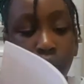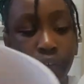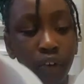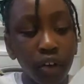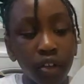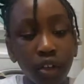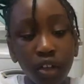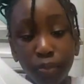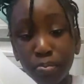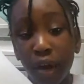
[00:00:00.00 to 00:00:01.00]
Frog
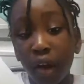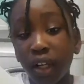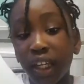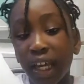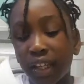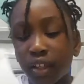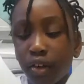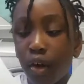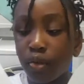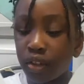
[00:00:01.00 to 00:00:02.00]
looked proudly at the
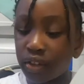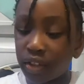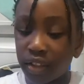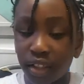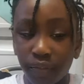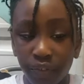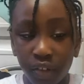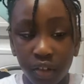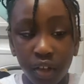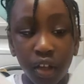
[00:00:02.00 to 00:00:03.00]
golden
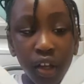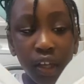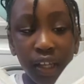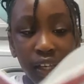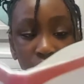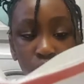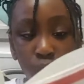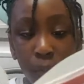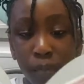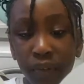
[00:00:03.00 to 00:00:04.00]
certificate in his
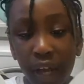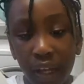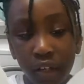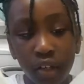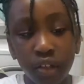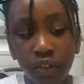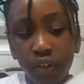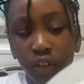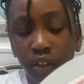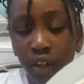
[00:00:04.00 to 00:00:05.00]
webbed
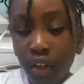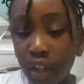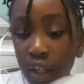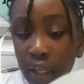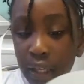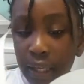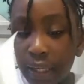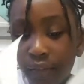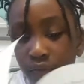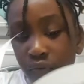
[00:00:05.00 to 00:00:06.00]
hands.
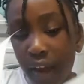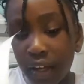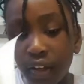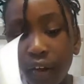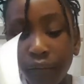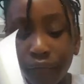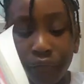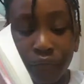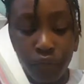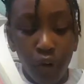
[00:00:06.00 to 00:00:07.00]
It read,
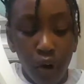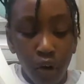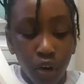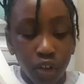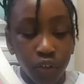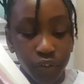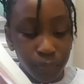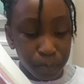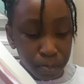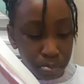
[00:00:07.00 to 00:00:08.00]

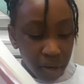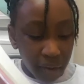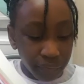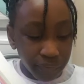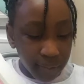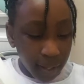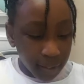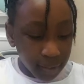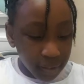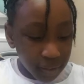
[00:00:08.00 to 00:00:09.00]
Frog's
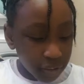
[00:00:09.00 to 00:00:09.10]
Breathtaking